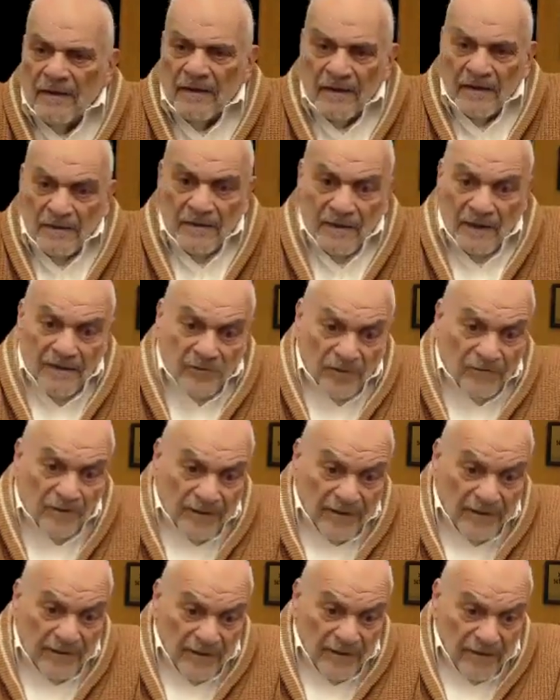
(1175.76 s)

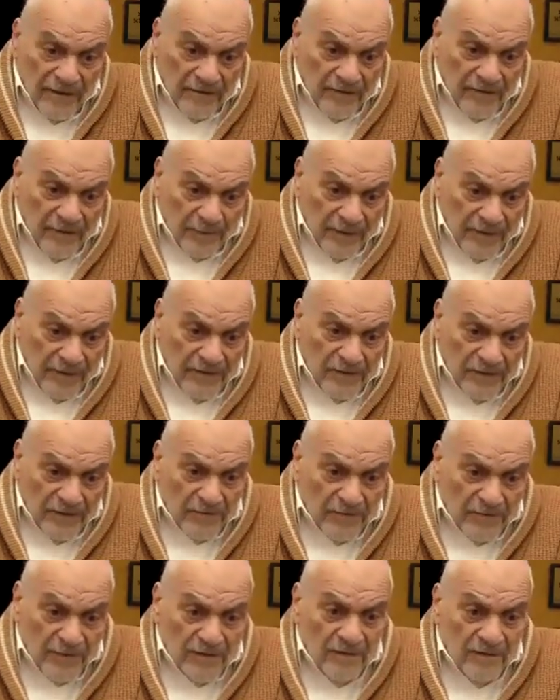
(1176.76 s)
Naturally, as a
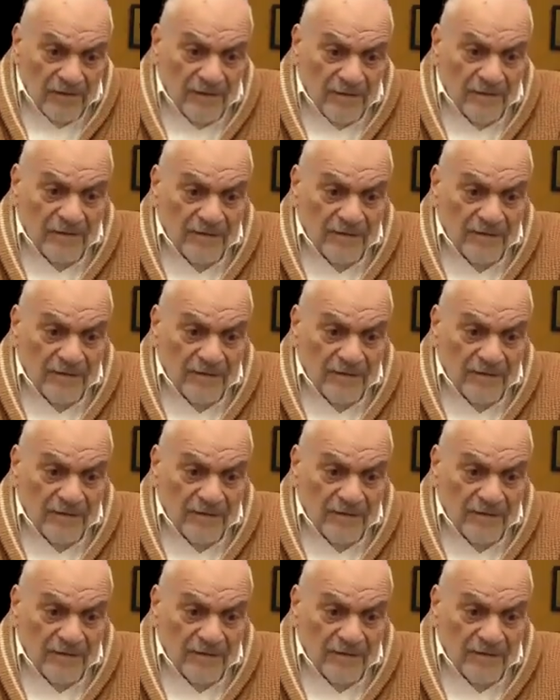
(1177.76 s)
punishment,